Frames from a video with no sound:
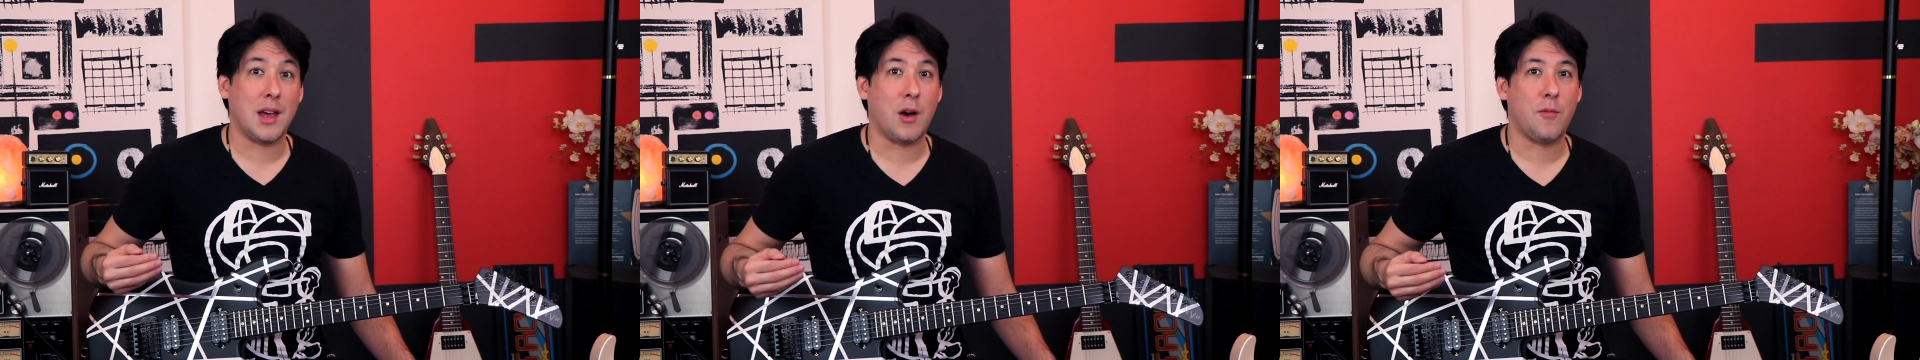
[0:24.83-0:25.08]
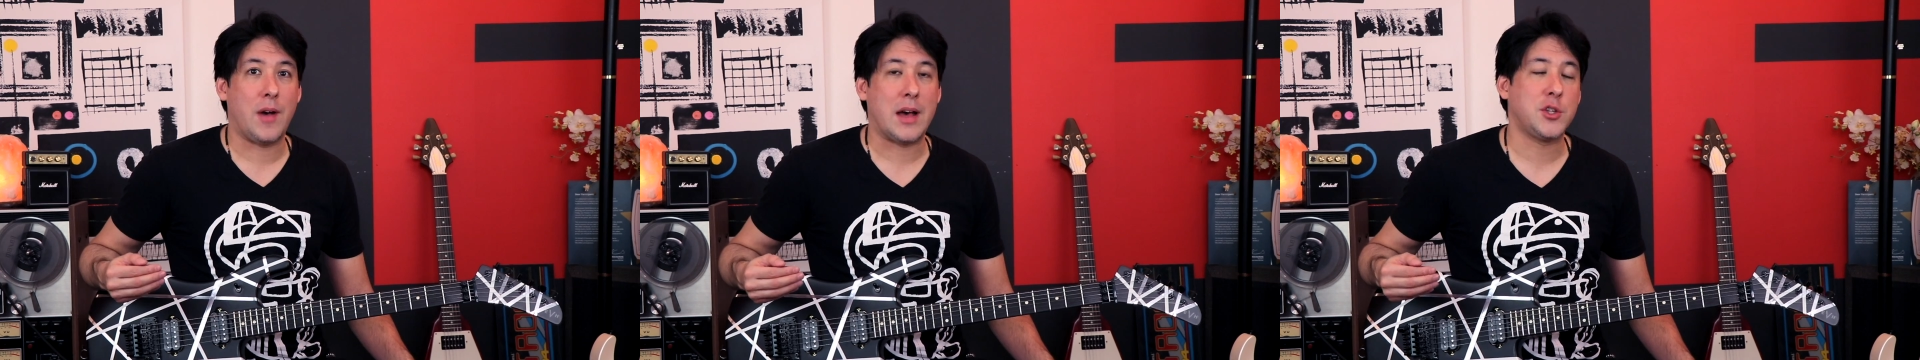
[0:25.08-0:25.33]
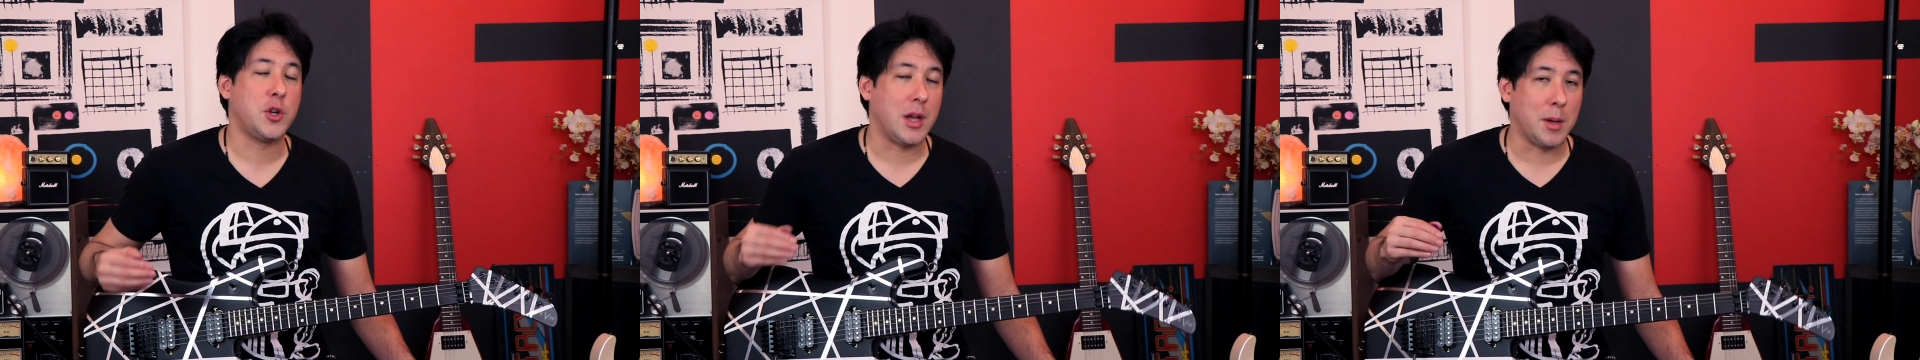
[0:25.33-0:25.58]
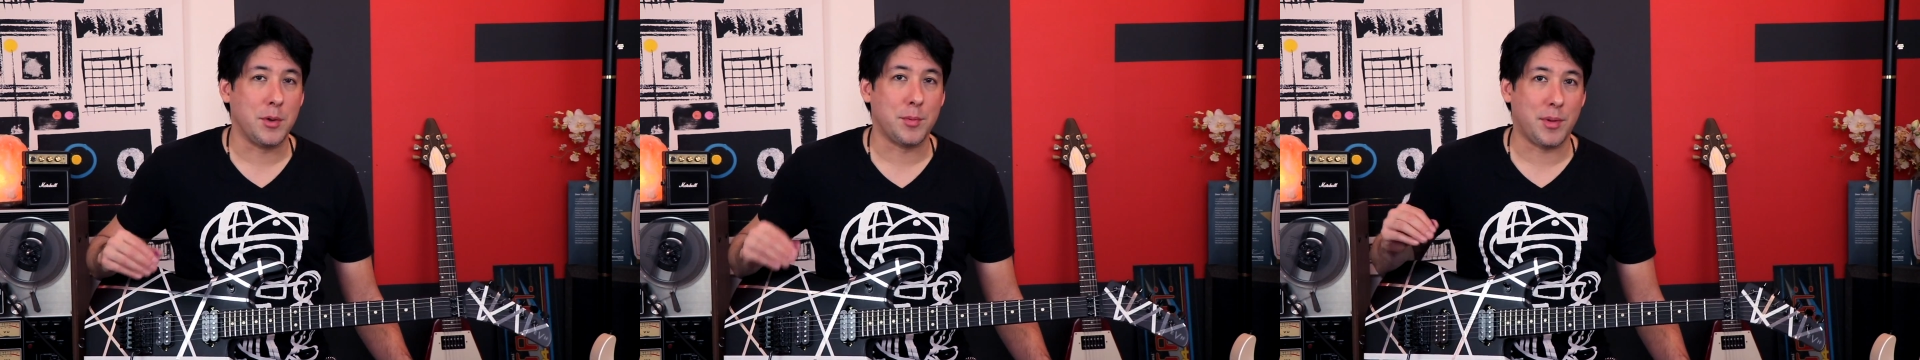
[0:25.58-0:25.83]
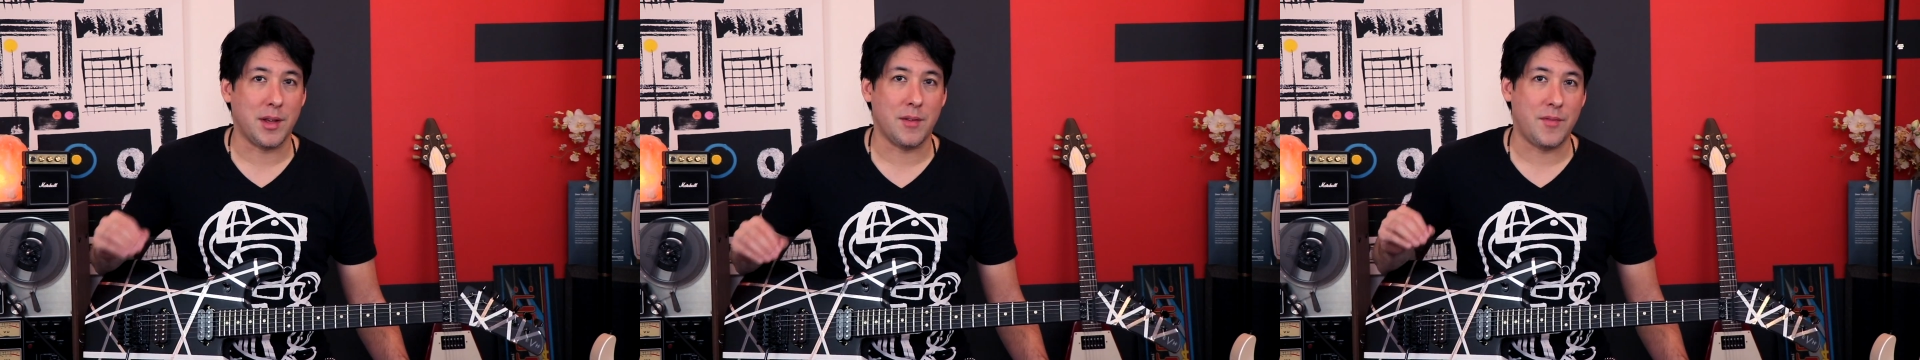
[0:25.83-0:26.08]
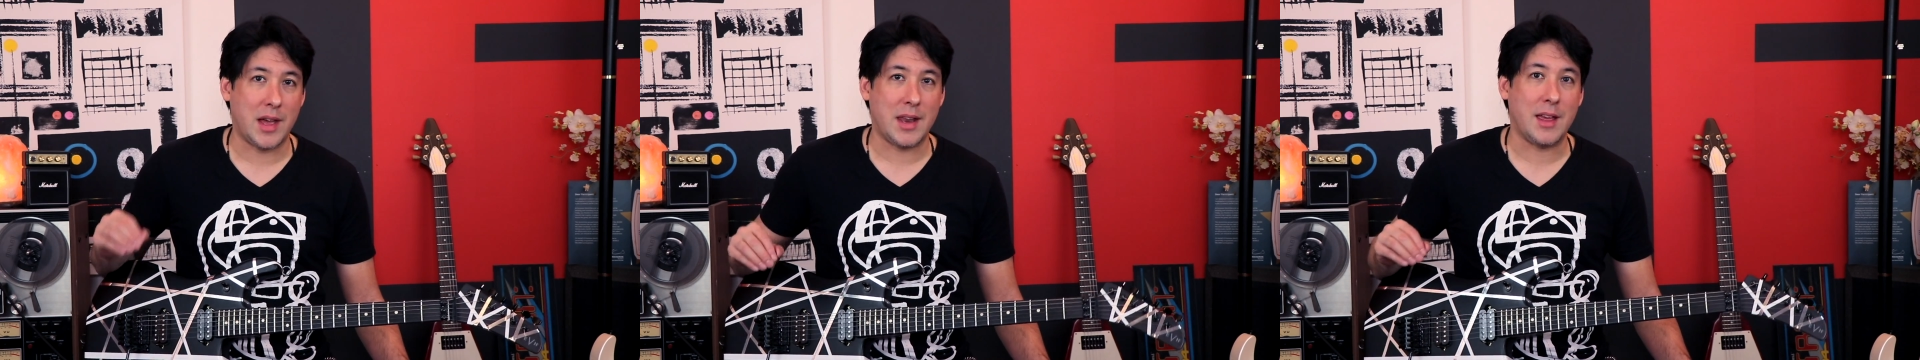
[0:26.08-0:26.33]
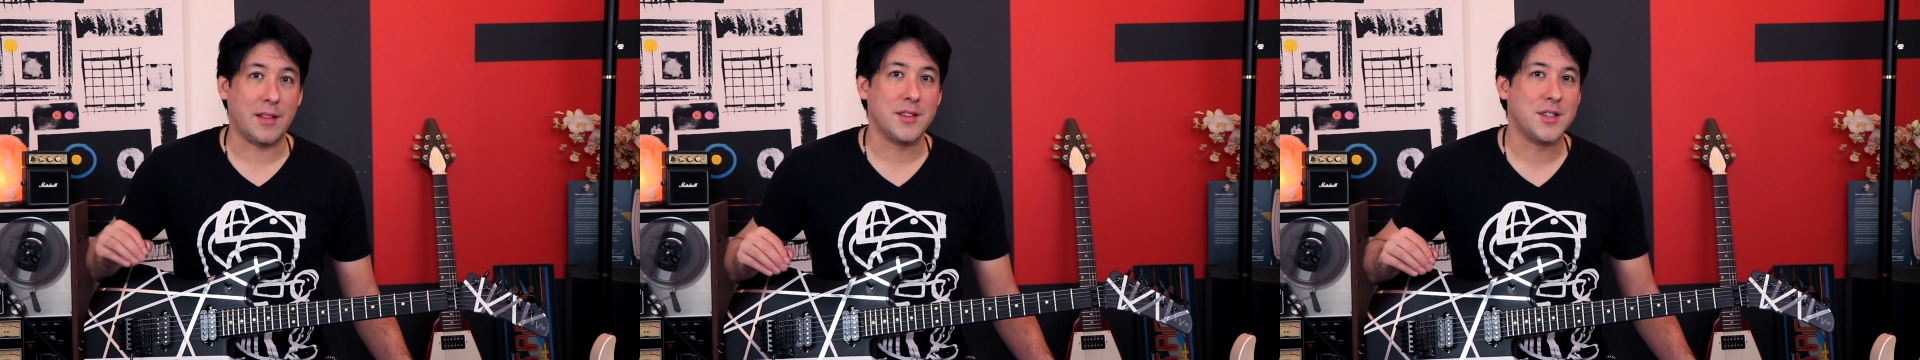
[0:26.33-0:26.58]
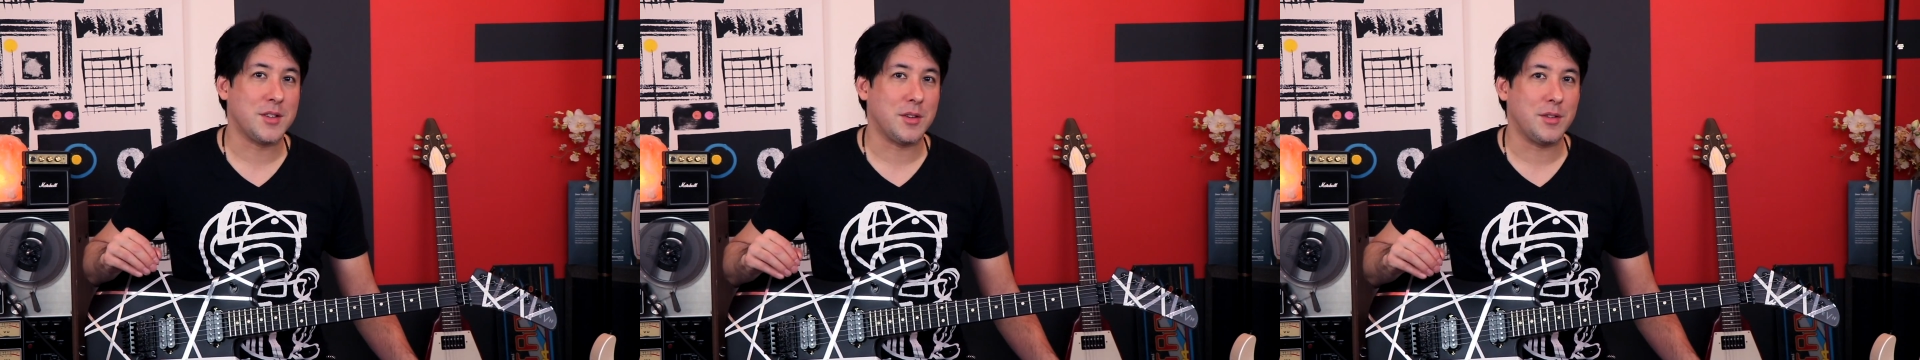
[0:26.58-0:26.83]
how fast you're able to play a Van
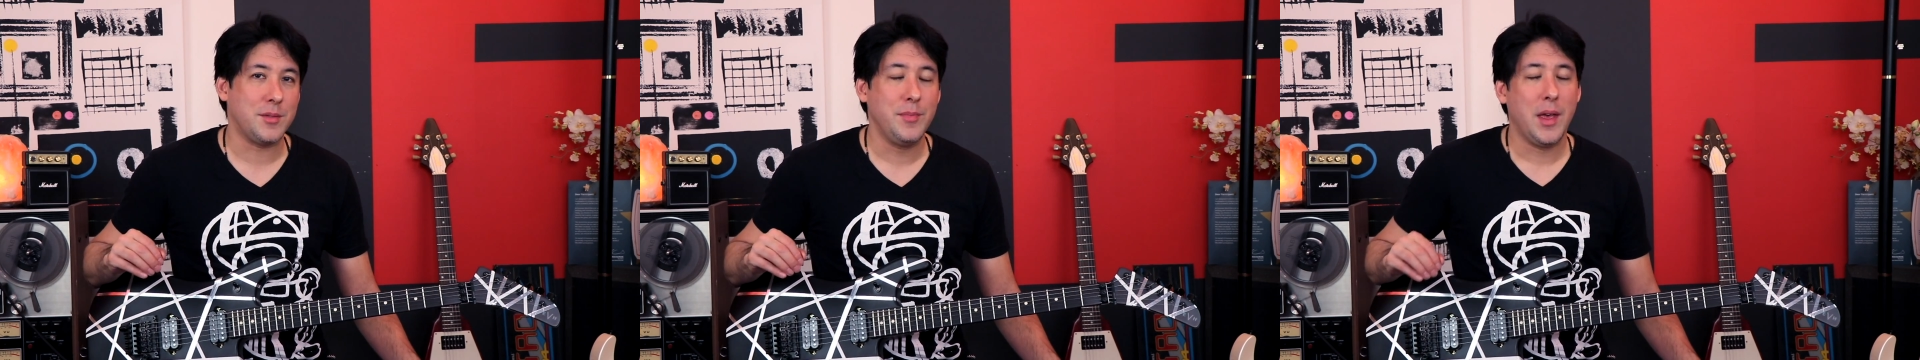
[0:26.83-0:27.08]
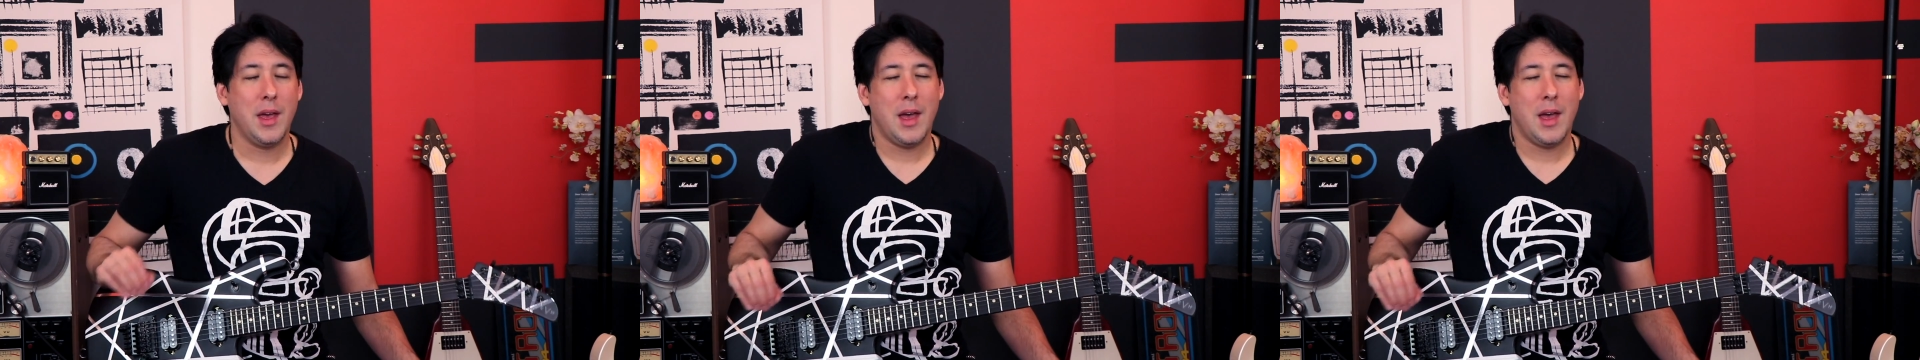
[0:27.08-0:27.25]
Halen solo.